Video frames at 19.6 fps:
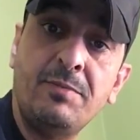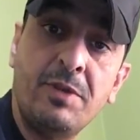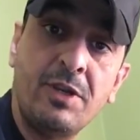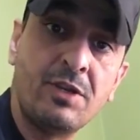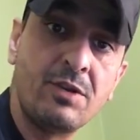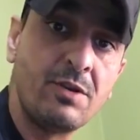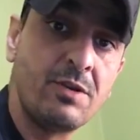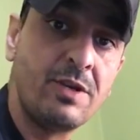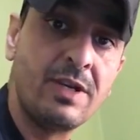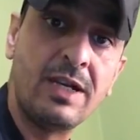
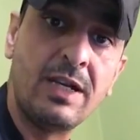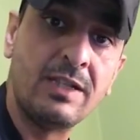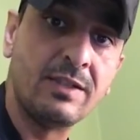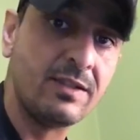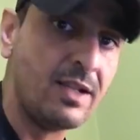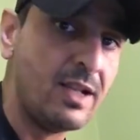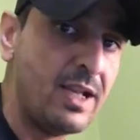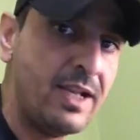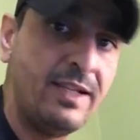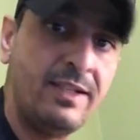Make sure you
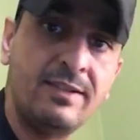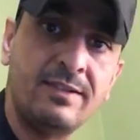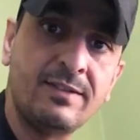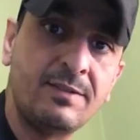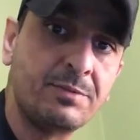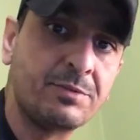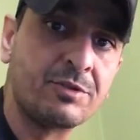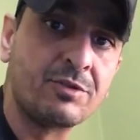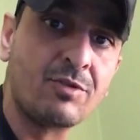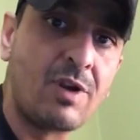guys like,
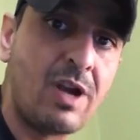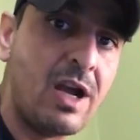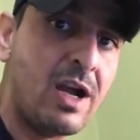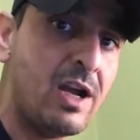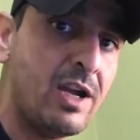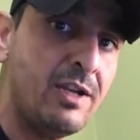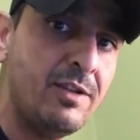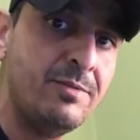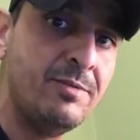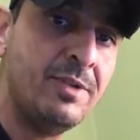
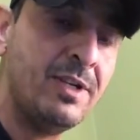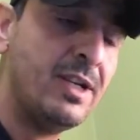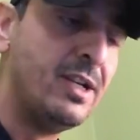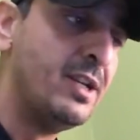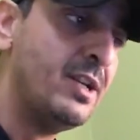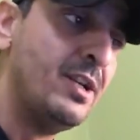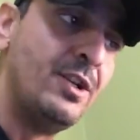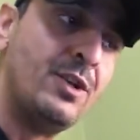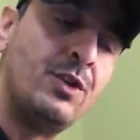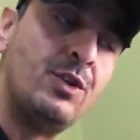subscribe,
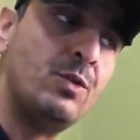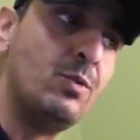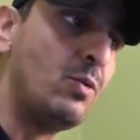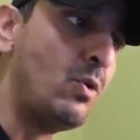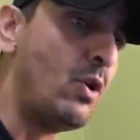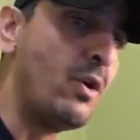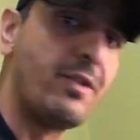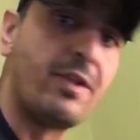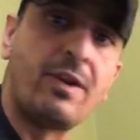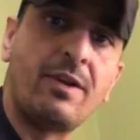do
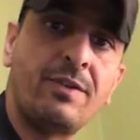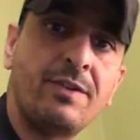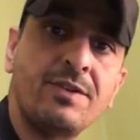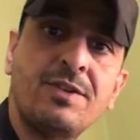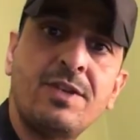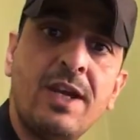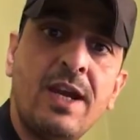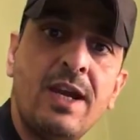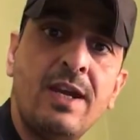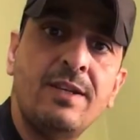all that other
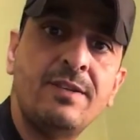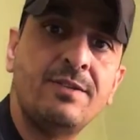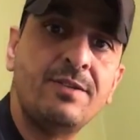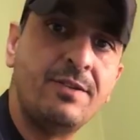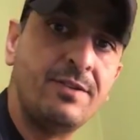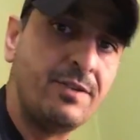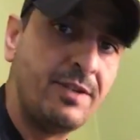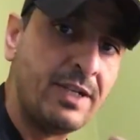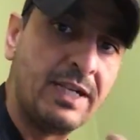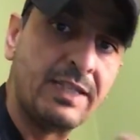jazz.
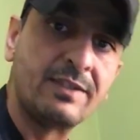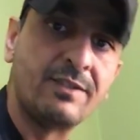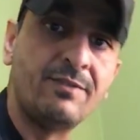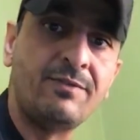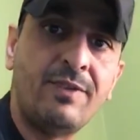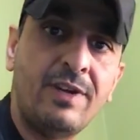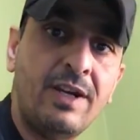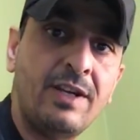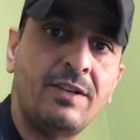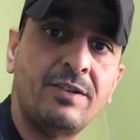You guys can
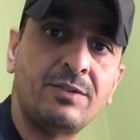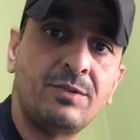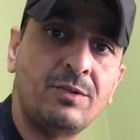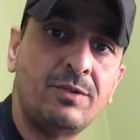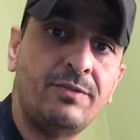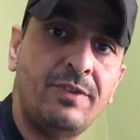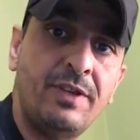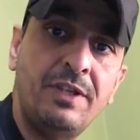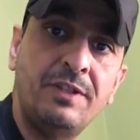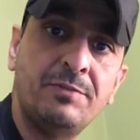find us
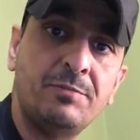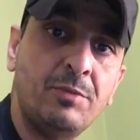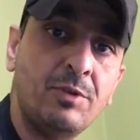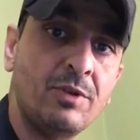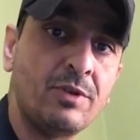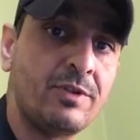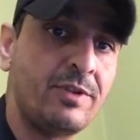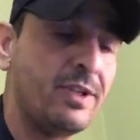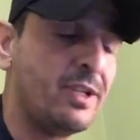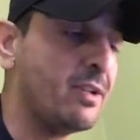on
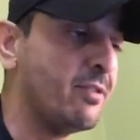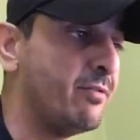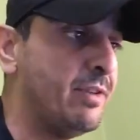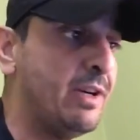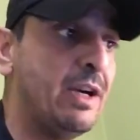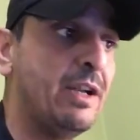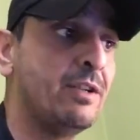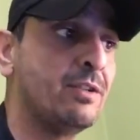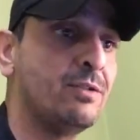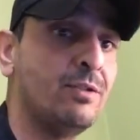Facebook. You can
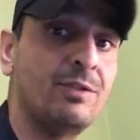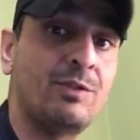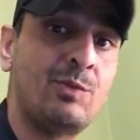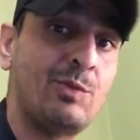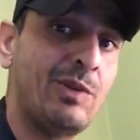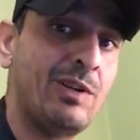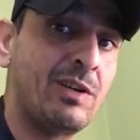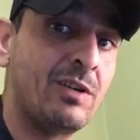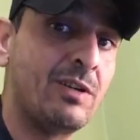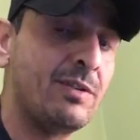find us on
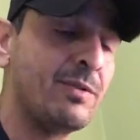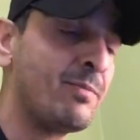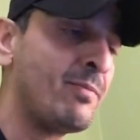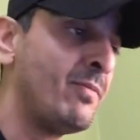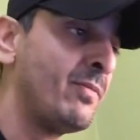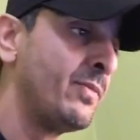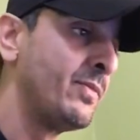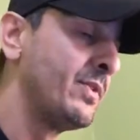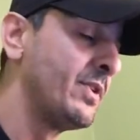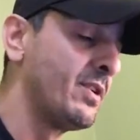Twitter.
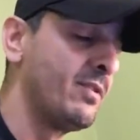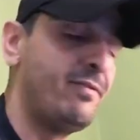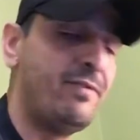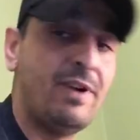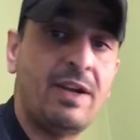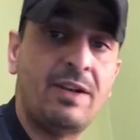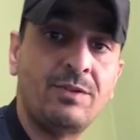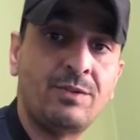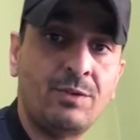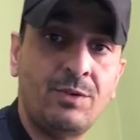You can
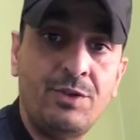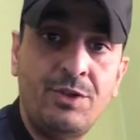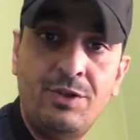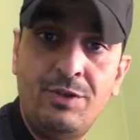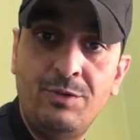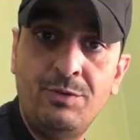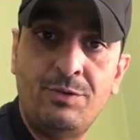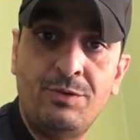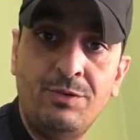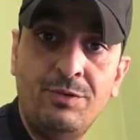find us on
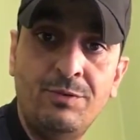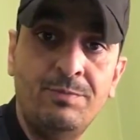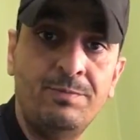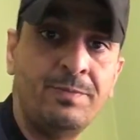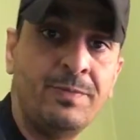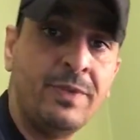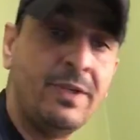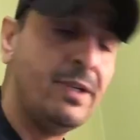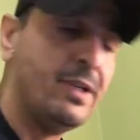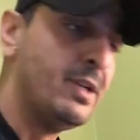YouTube.
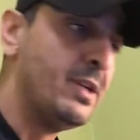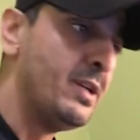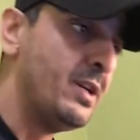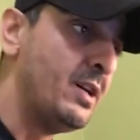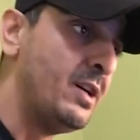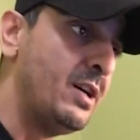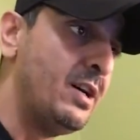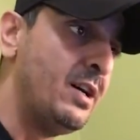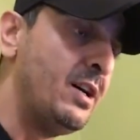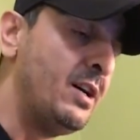
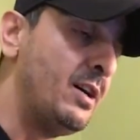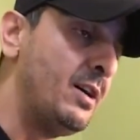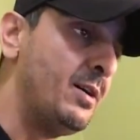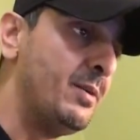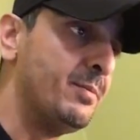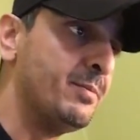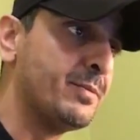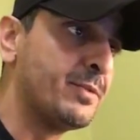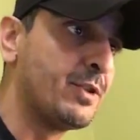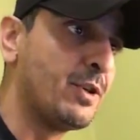
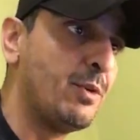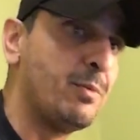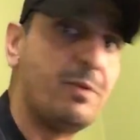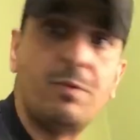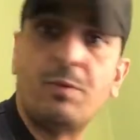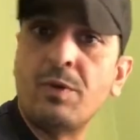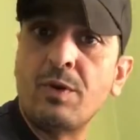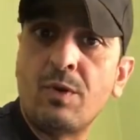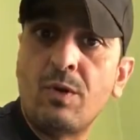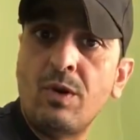So,
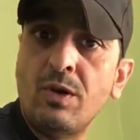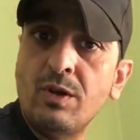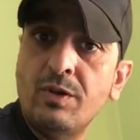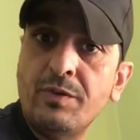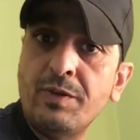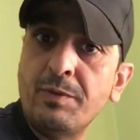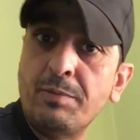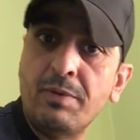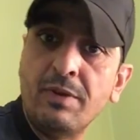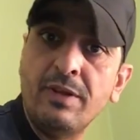we're all
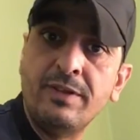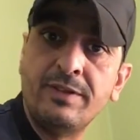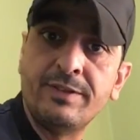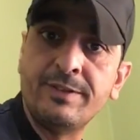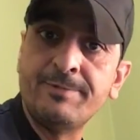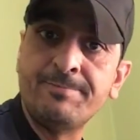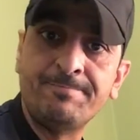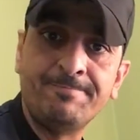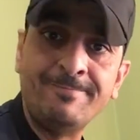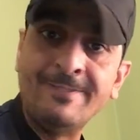over the
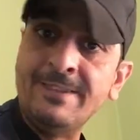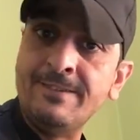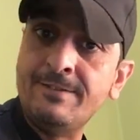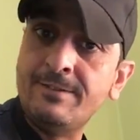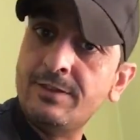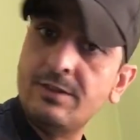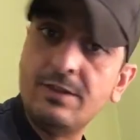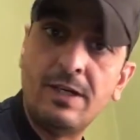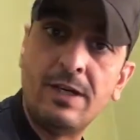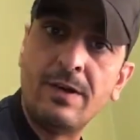place.
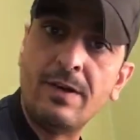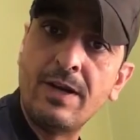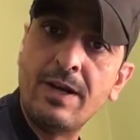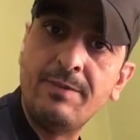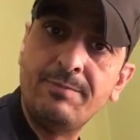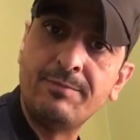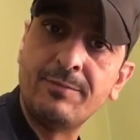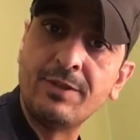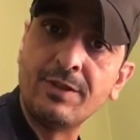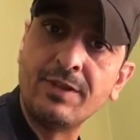All
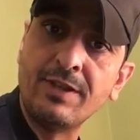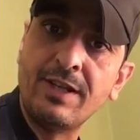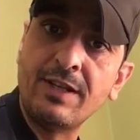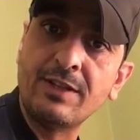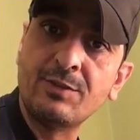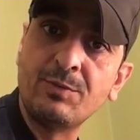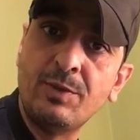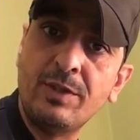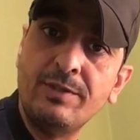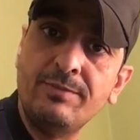right, till the
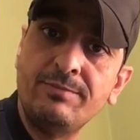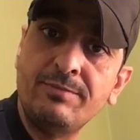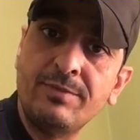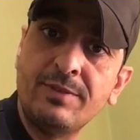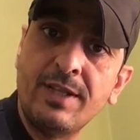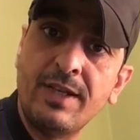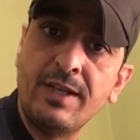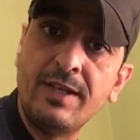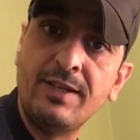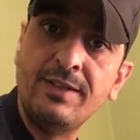next one,
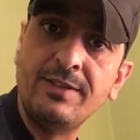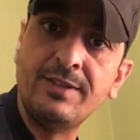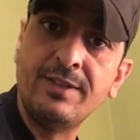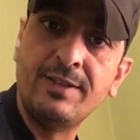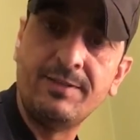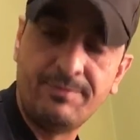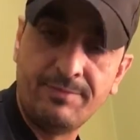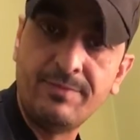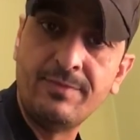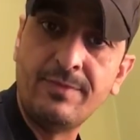take it
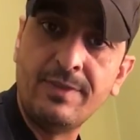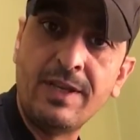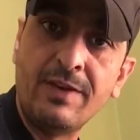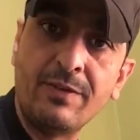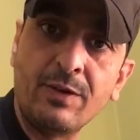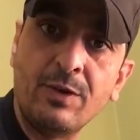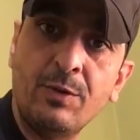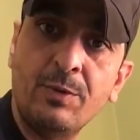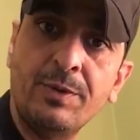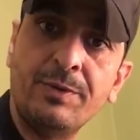easy. Have
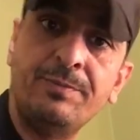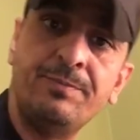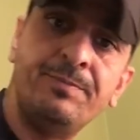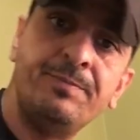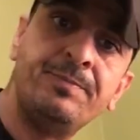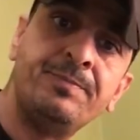a good one.